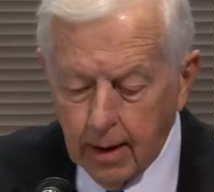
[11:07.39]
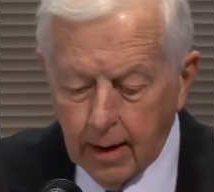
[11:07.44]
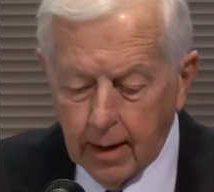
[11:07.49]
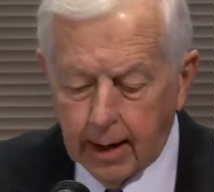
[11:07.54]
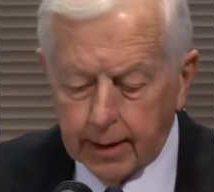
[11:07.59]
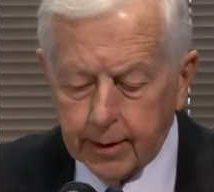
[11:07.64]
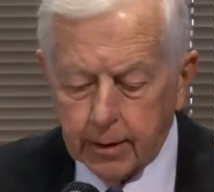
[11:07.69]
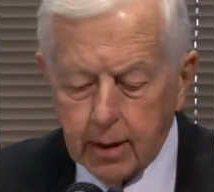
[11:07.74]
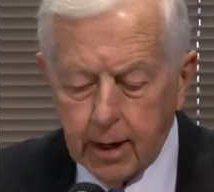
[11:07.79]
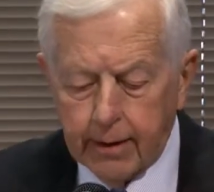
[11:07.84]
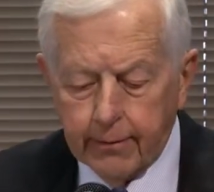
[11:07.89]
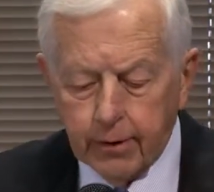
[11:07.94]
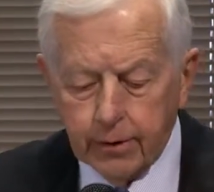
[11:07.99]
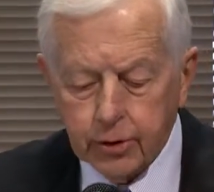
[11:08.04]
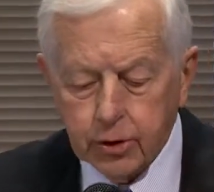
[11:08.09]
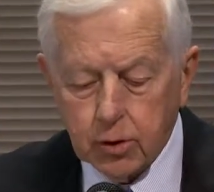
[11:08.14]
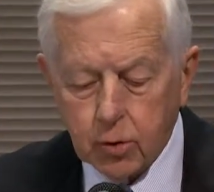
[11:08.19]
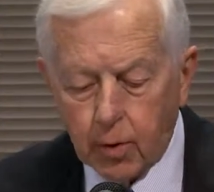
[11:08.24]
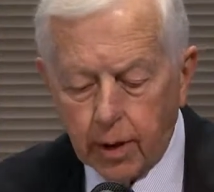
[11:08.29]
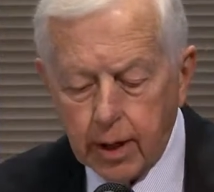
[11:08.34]
And the
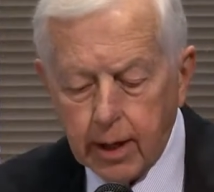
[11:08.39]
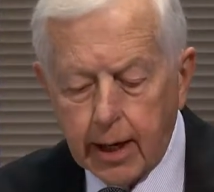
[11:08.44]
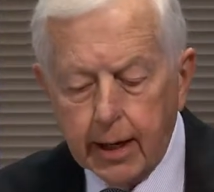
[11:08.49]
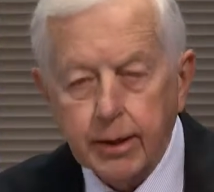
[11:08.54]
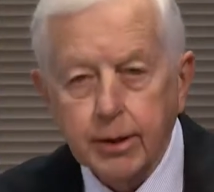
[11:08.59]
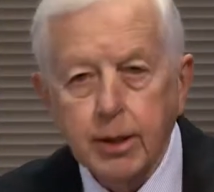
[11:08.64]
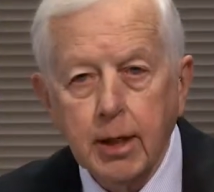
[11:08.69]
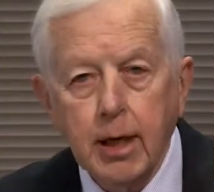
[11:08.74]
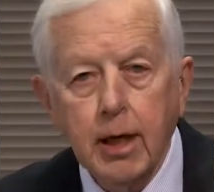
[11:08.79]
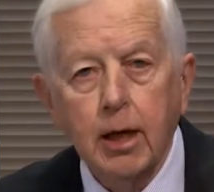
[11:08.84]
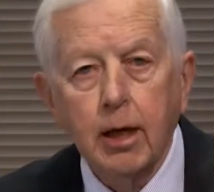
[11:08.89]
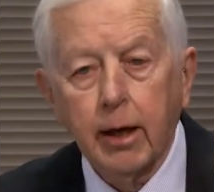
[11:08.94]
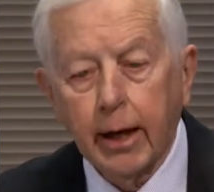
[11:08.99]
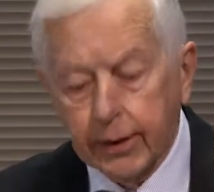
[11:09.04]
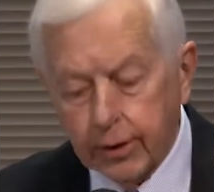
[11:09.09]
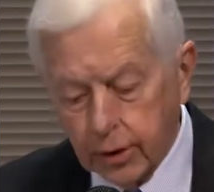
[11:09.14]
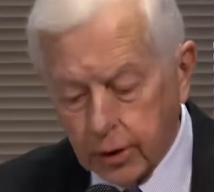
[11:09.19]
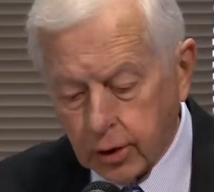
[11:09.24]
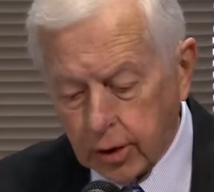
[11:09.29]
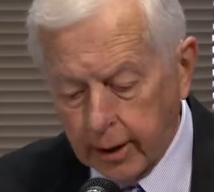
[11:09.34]
governor's 2018
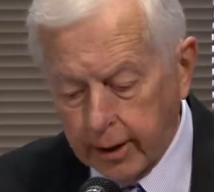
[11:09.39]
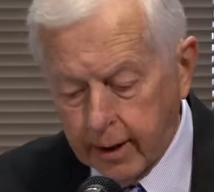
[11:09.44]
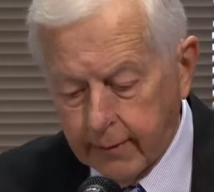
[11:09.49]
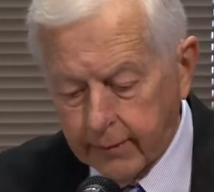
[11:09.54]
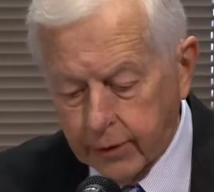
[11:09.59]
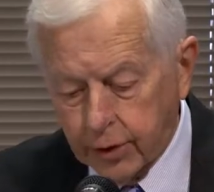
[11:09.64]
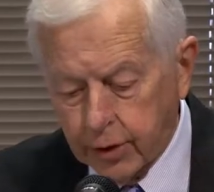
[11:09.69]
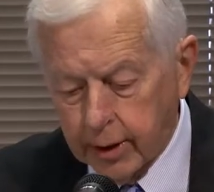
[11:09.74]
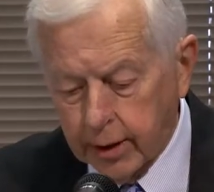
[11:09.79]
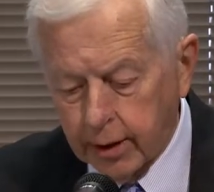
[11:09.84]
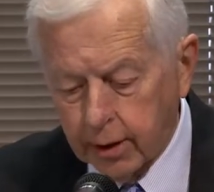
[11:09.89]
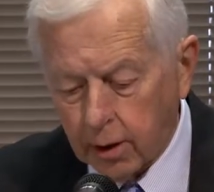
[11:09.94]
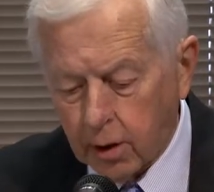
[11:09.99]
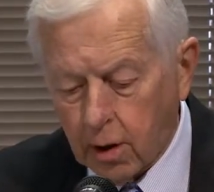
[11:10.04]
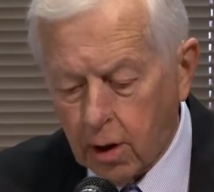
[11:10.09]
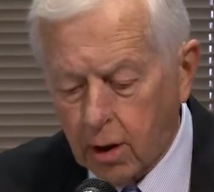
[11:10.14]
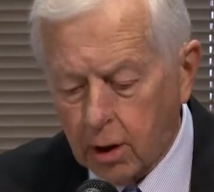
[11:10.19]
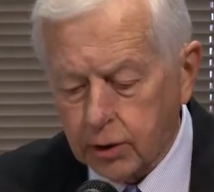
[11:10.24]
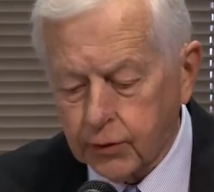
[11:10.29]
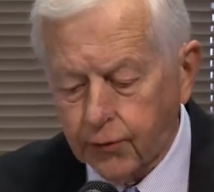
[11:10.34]
legislative agenda
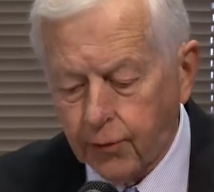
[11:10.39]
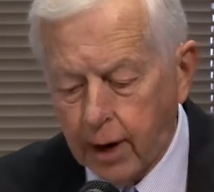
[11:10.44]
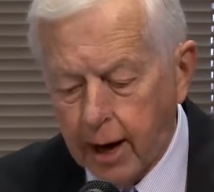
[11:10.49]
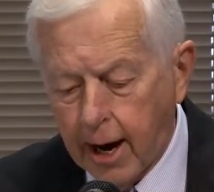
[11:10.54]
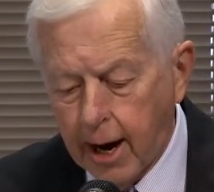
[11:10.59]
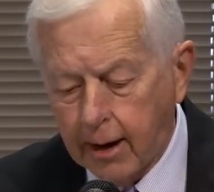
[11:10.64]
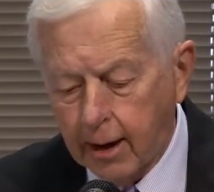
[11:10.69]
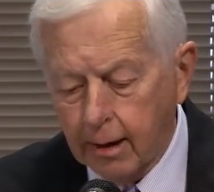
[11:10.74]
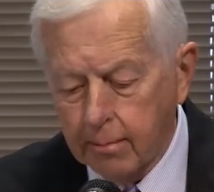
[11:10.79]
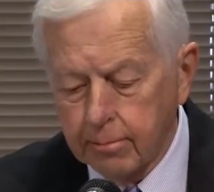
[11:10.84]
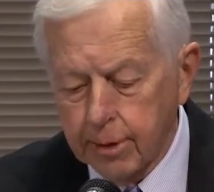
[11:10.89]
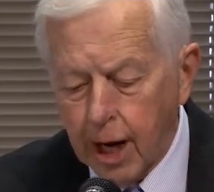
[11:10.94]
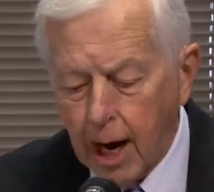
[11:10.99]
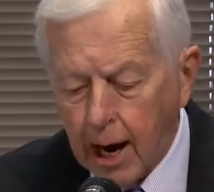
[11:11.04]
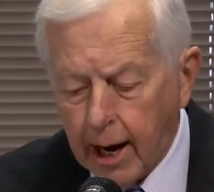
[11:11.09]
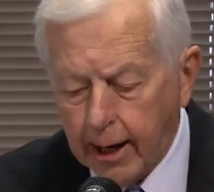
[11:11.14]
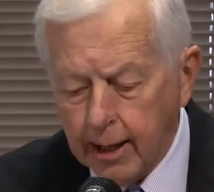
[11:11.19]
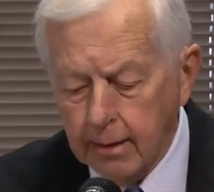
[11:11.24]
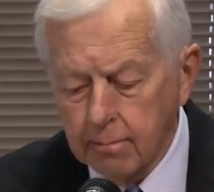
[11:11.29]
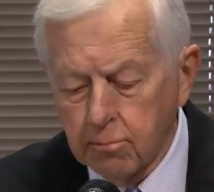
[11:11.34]
calls for adding
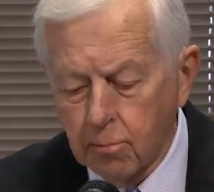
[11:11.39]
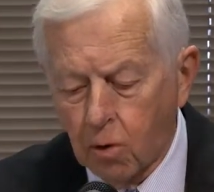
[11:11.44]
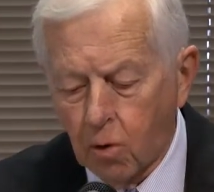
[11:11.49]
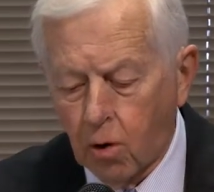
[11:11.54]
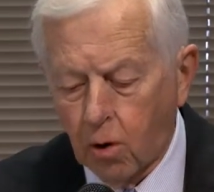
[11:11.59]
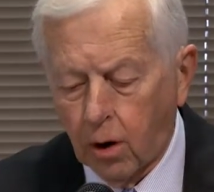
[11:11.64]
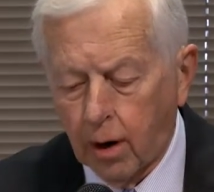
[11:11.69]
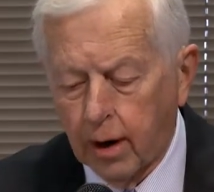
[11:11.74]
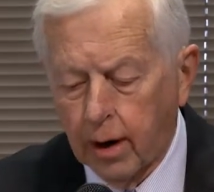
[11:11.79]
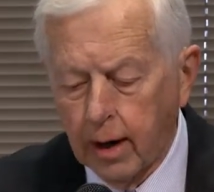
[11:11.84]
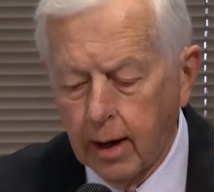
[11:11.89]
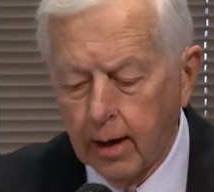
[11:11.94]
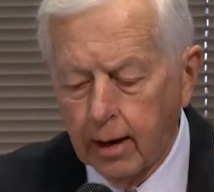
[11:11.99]
9 more